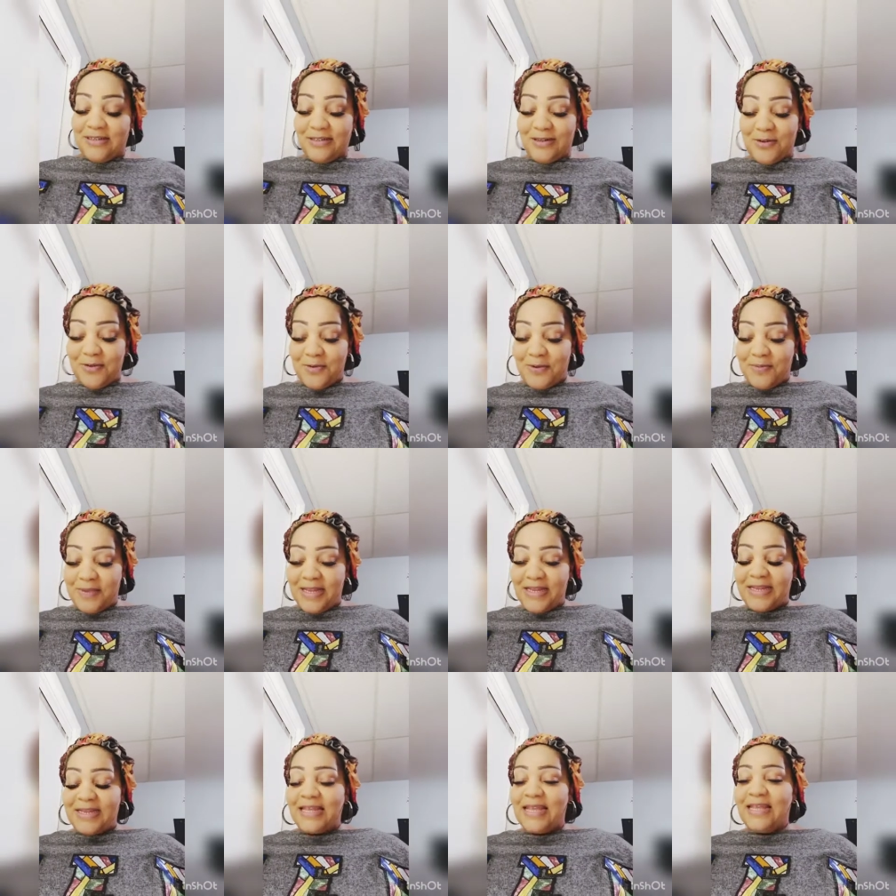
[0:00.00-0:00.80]
You know what I
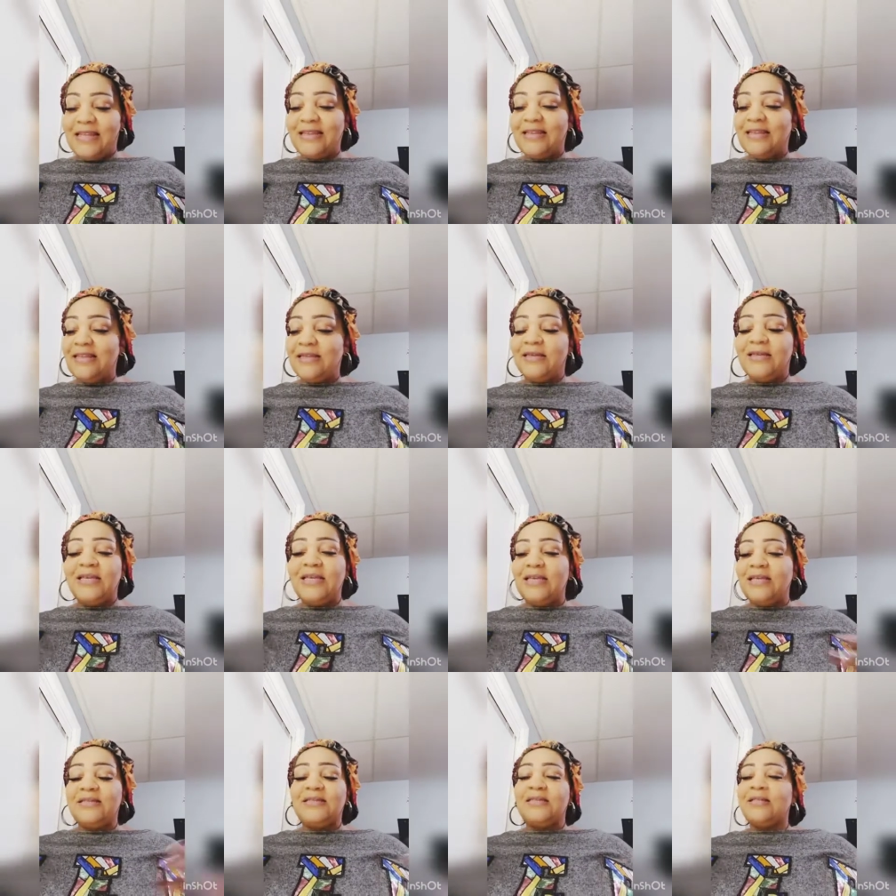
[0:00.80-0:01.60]
mean? And and
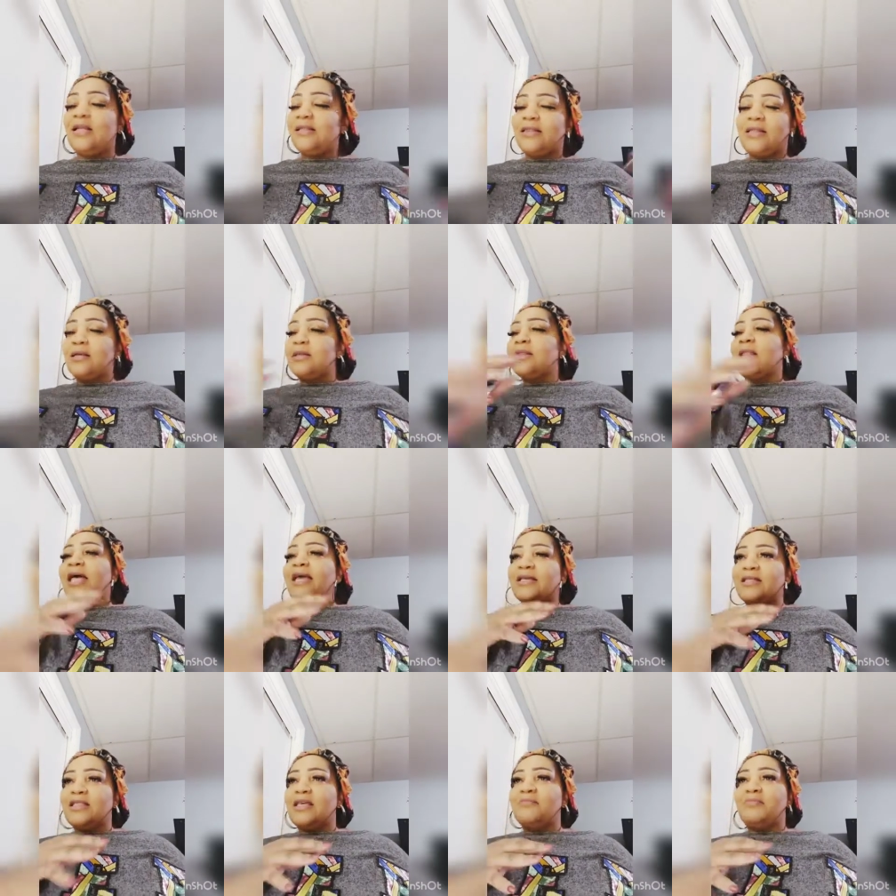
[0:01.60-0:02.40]
he's nothing
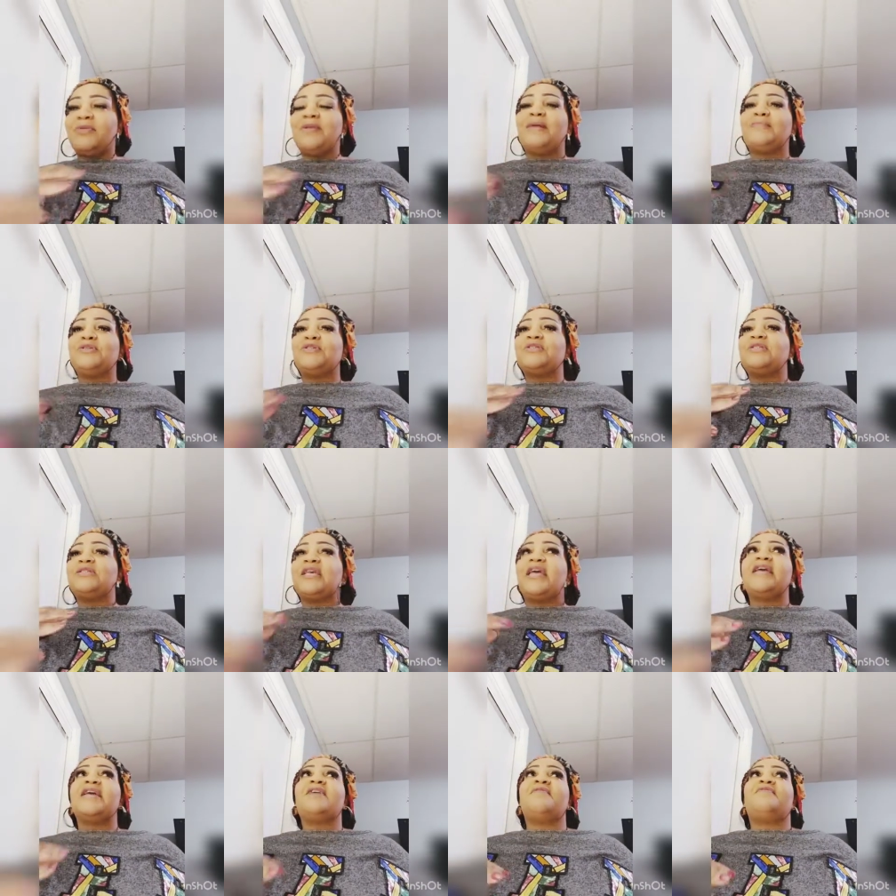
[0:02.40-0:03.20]
like them, but I'm just
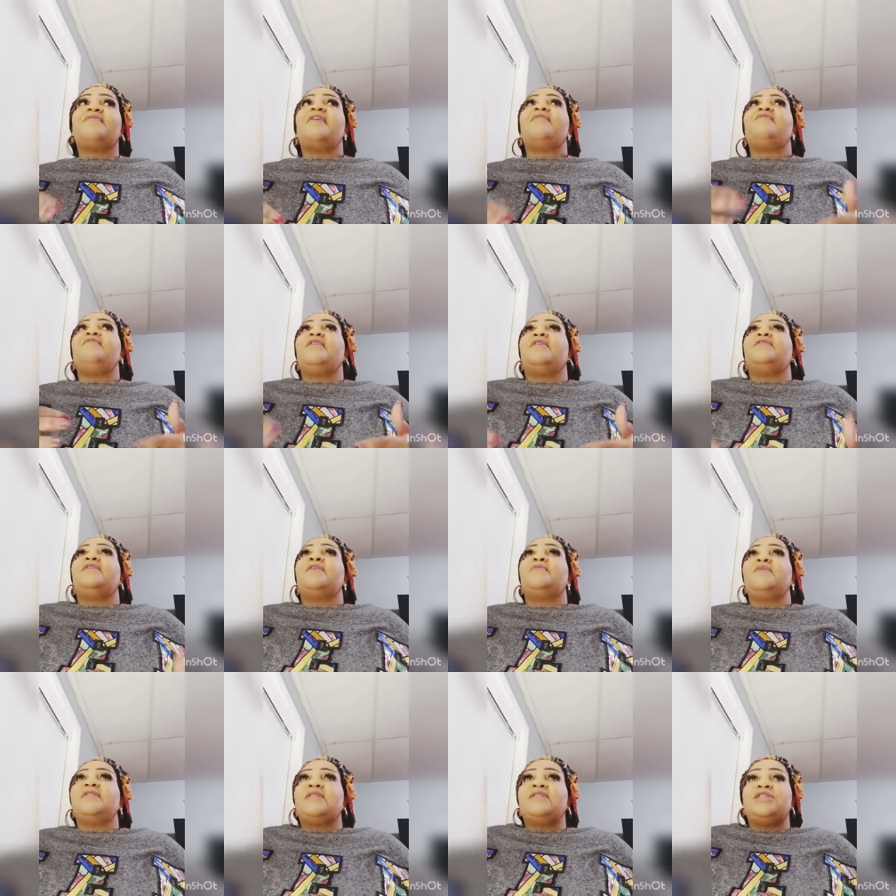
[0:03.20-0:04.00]
saying if I felt
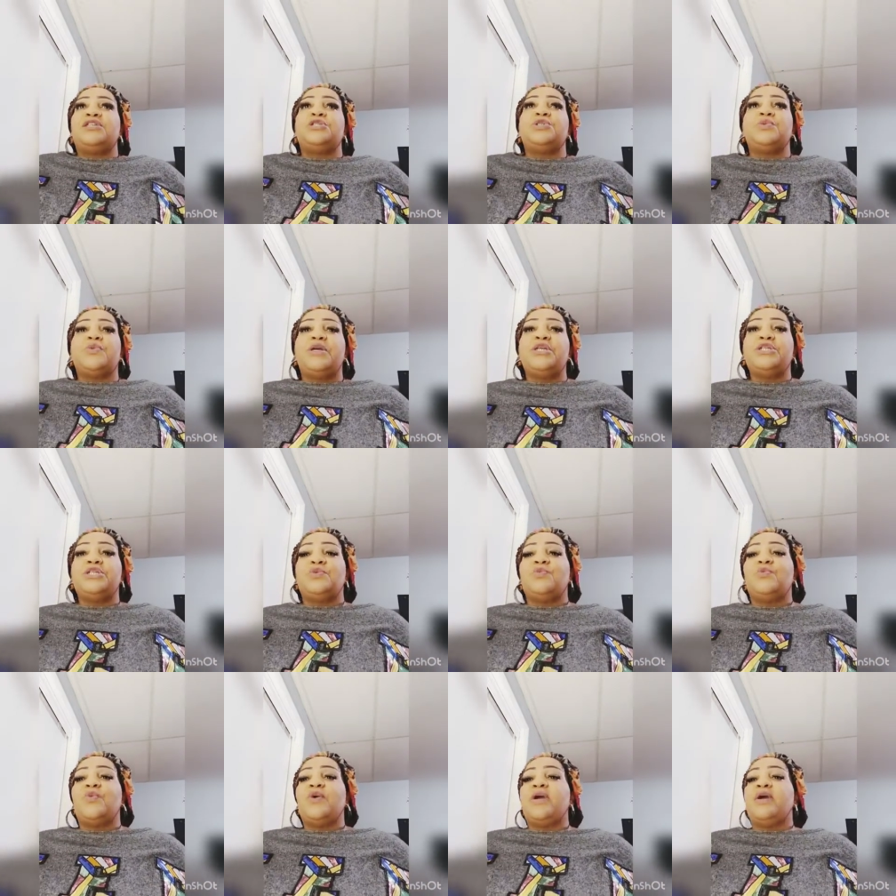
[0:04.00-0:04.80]
there was a
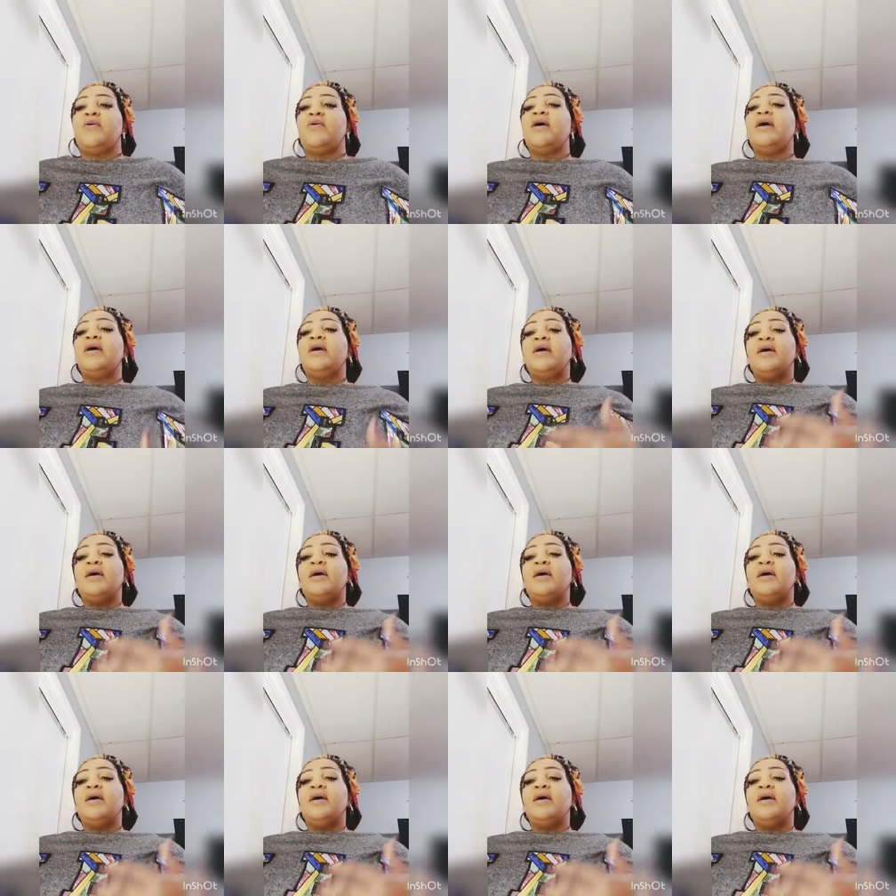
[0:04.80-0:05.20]
situation where,